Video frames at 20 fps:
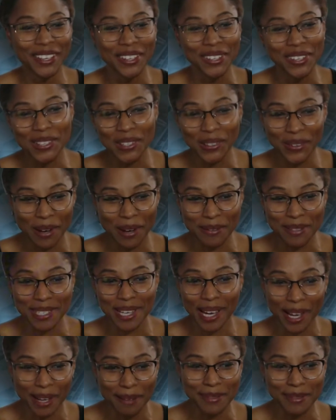You don't have
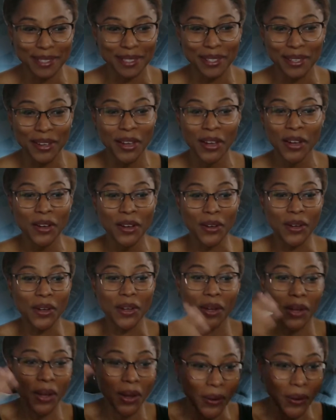time to
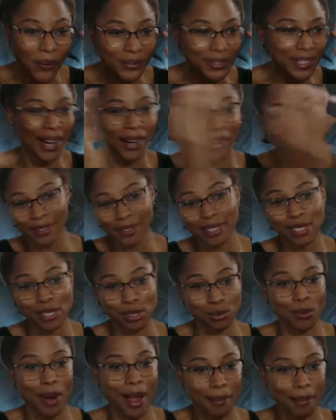go down this
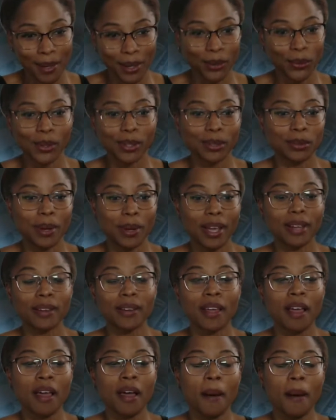rabbit hole, right?
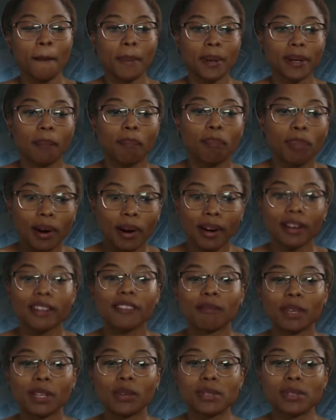But a part
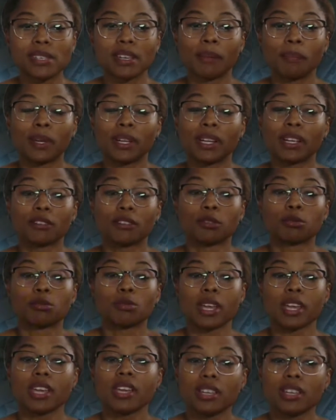of me was a bit
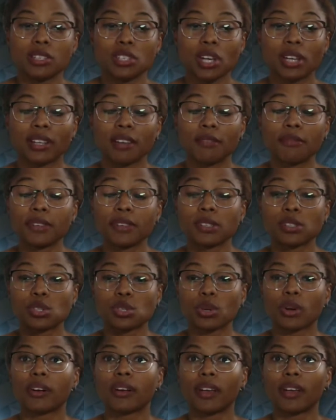enraged, and I feel
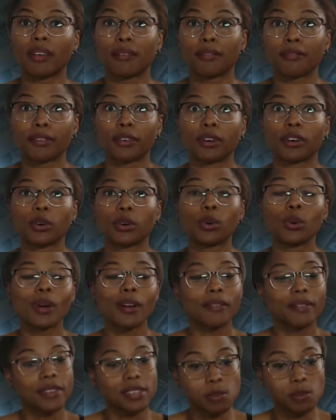sorry for
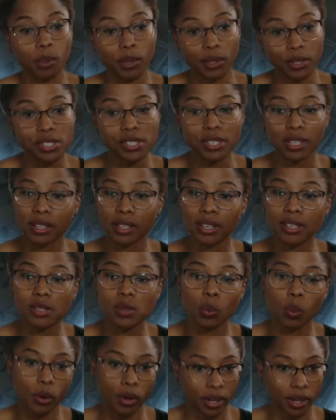whoever this person is
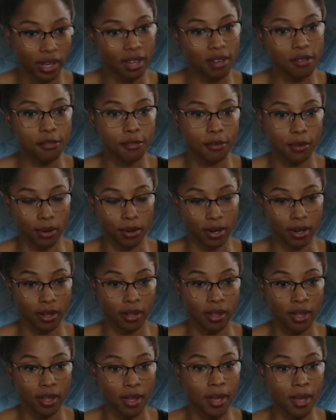working for,
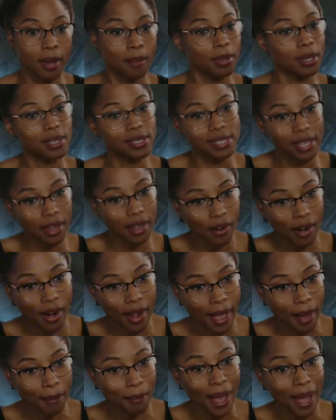because here I
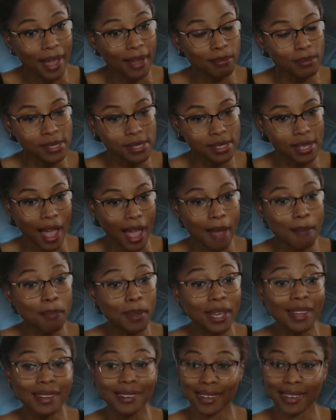am, I'm
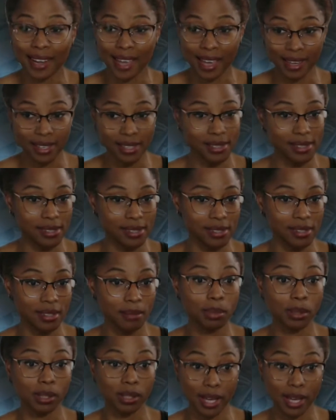being nice,
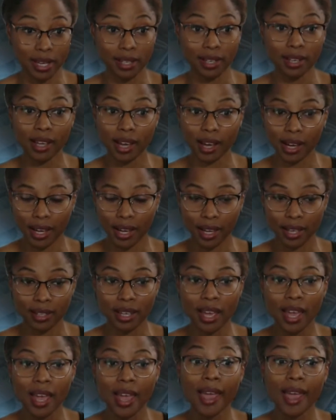polite, and kind.
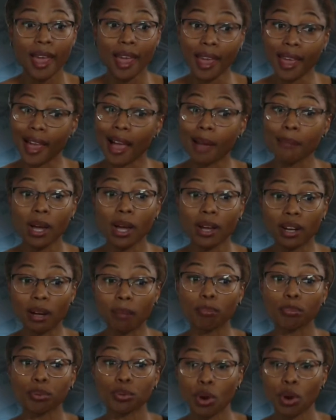Hey, I'm not
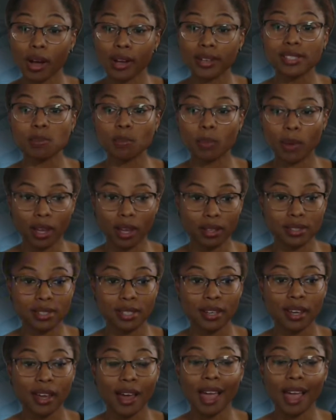a prospect.
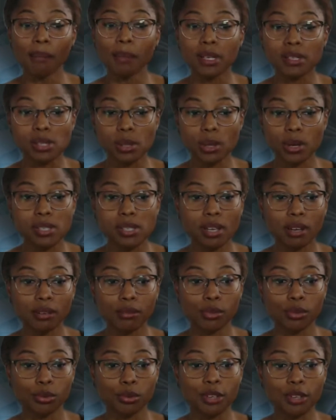I'm a source of
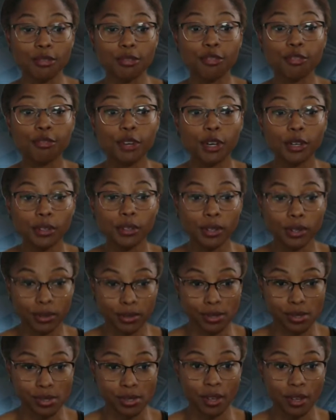
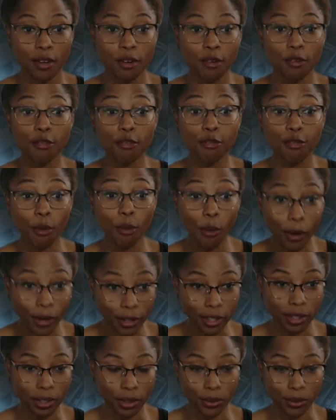referrals for
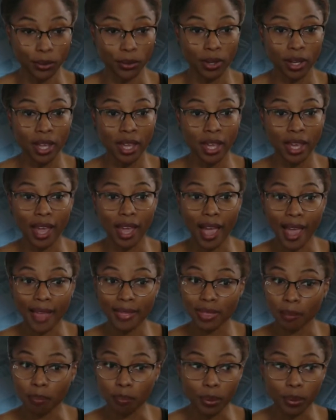you.
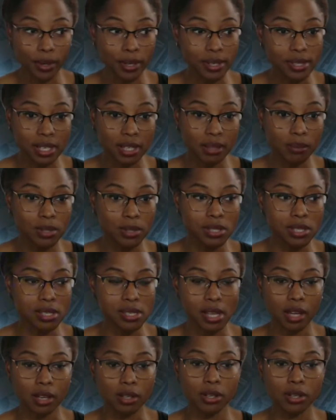And the person was just
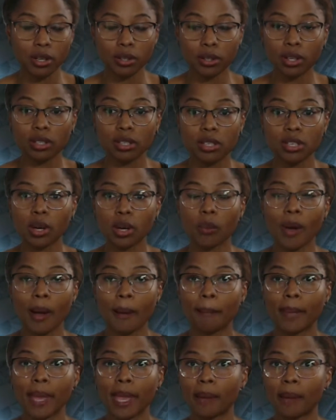like, no, you know
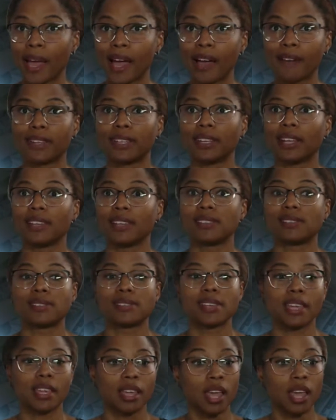what, ma'am, have a nice
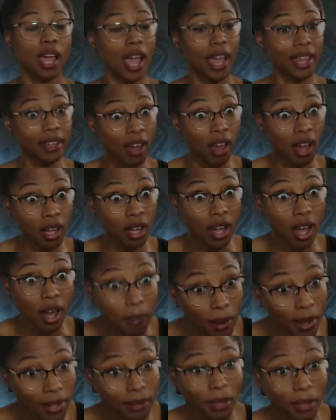day, and hung
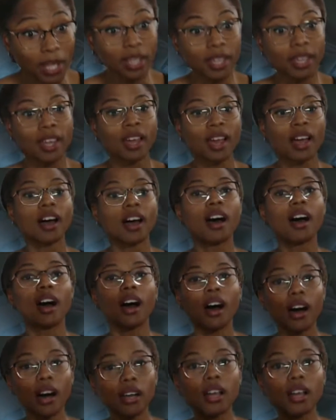up on me.
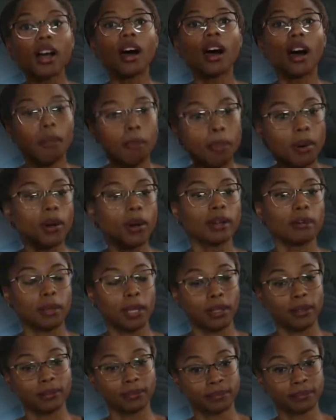Hung up on
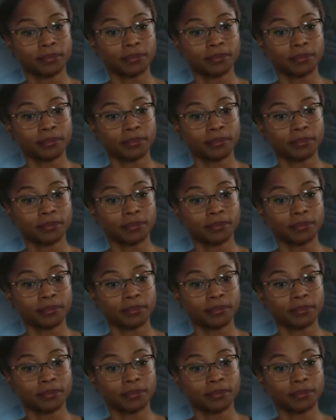me.